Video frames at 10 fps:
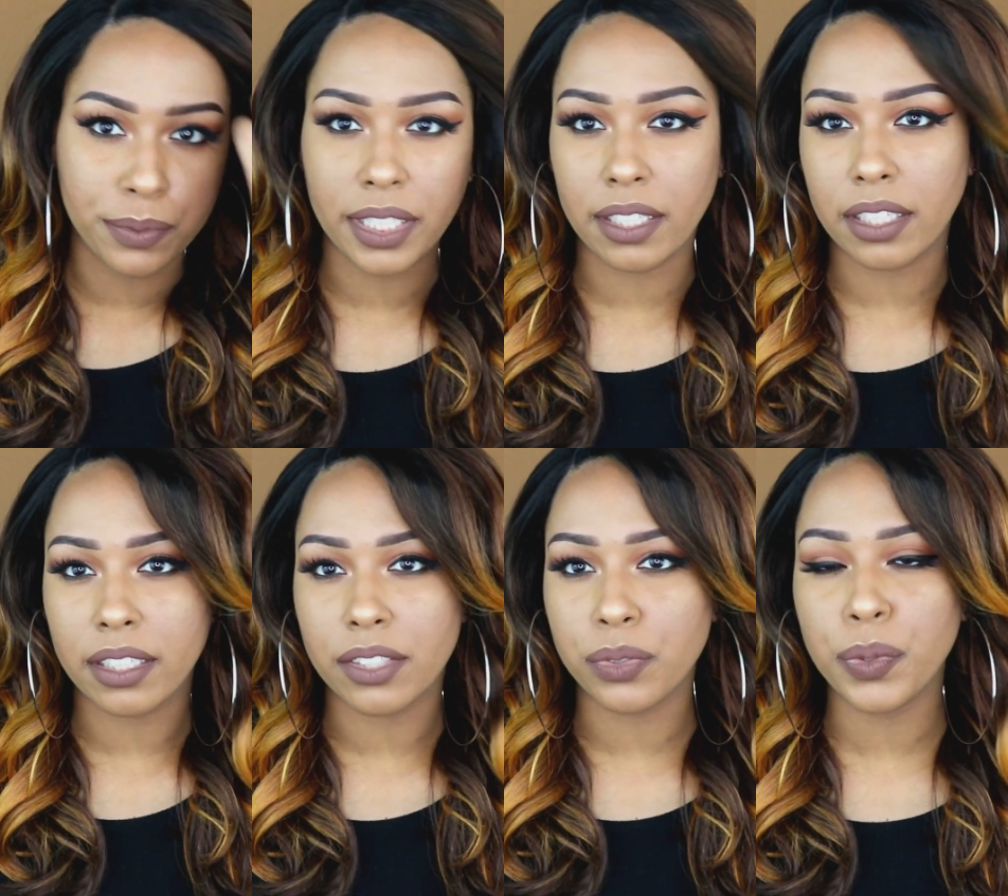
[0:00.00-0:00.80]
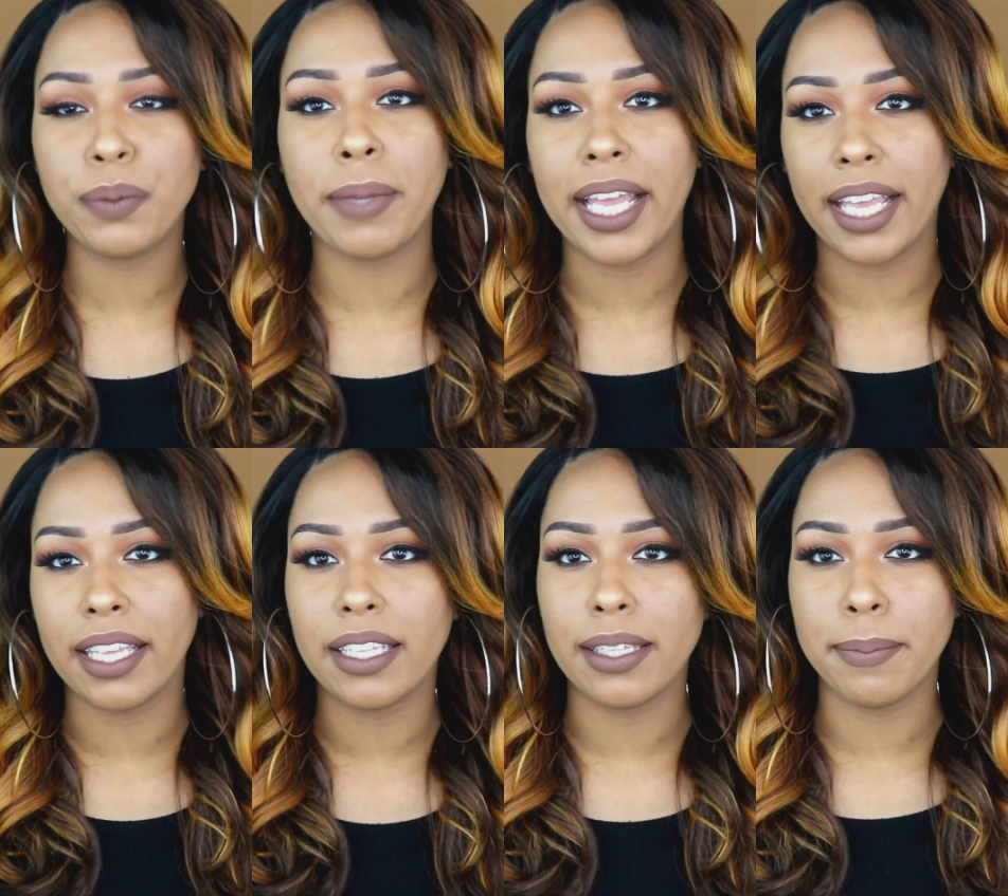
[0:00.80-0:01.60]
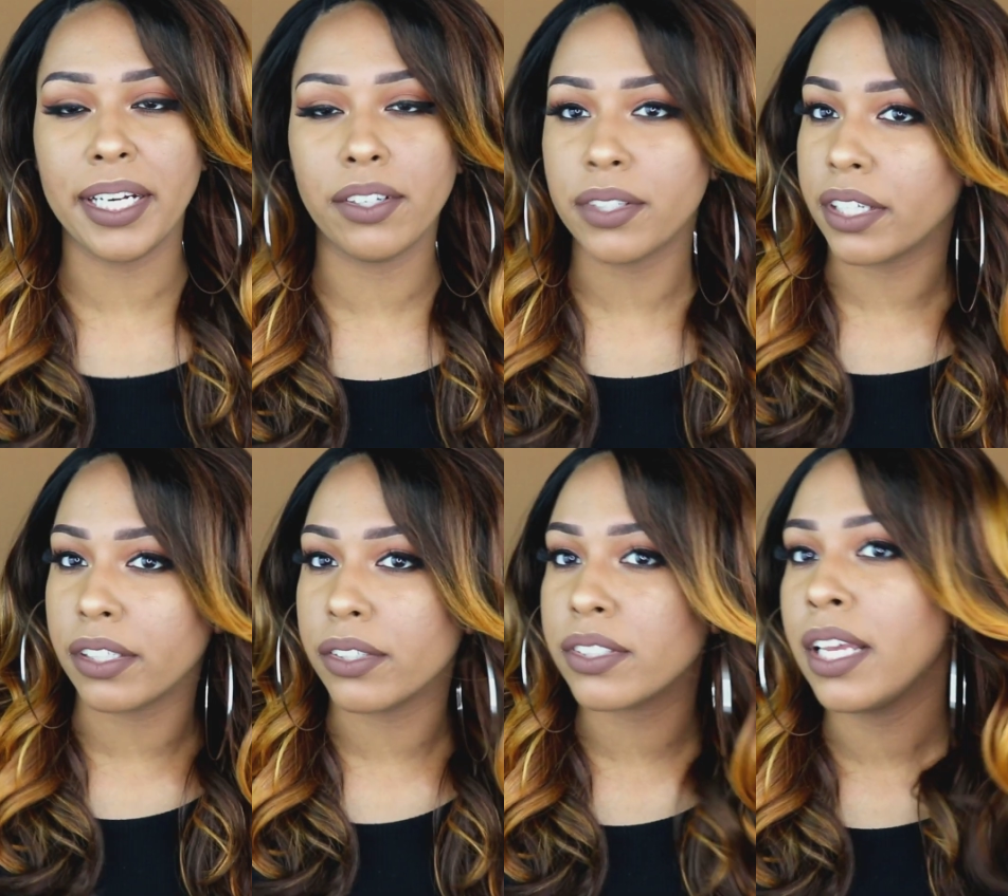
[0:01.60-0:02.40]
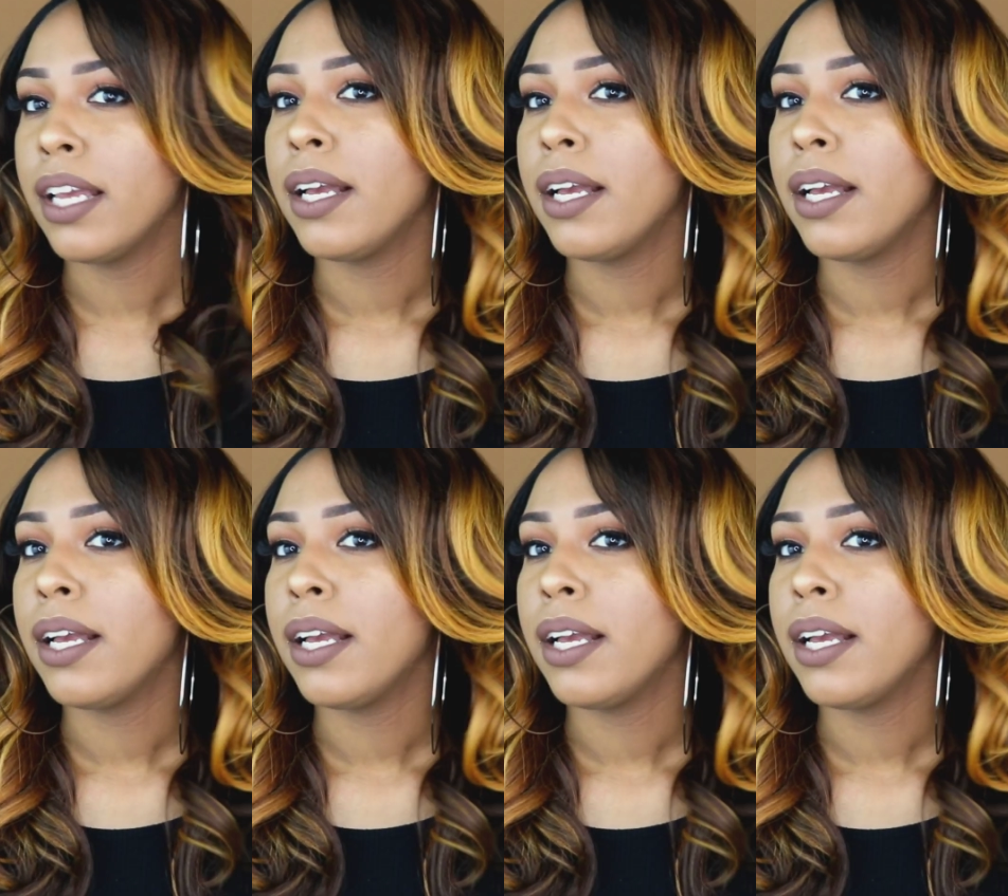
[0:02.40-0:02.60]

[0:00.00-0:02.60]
with the swoop bang and then the barrel curls.